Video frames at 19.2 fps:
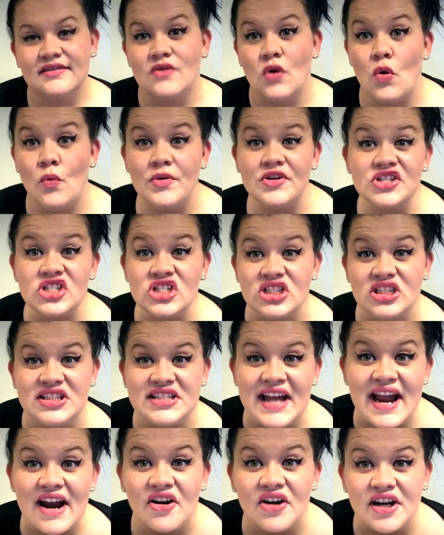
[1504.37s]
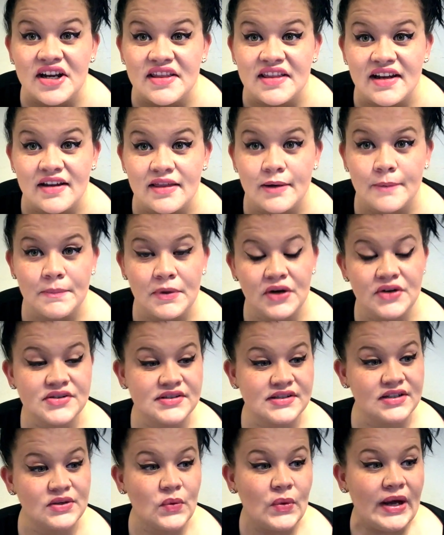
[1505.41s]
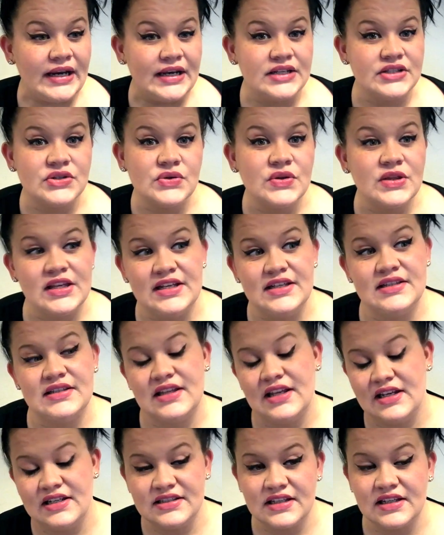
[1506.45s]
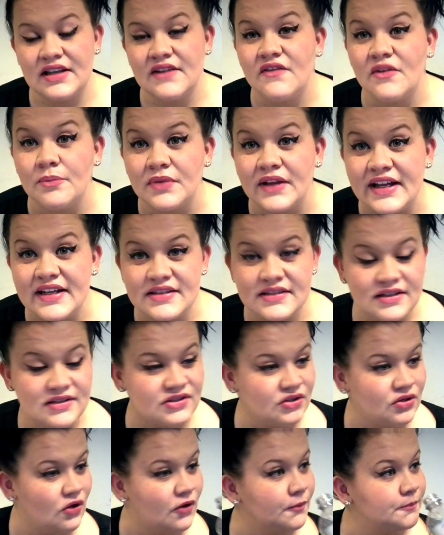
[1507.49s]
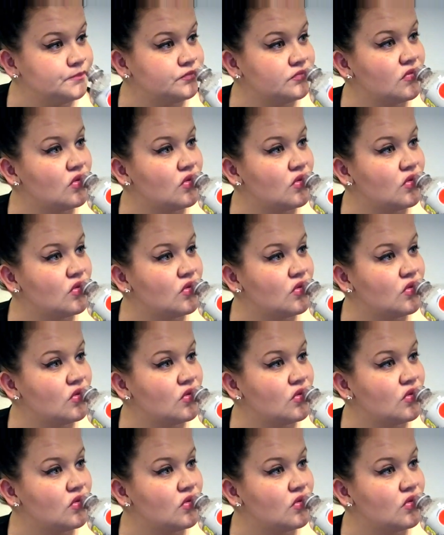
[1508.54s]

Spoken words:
almost daring the other person to want to do these things in different places, you know?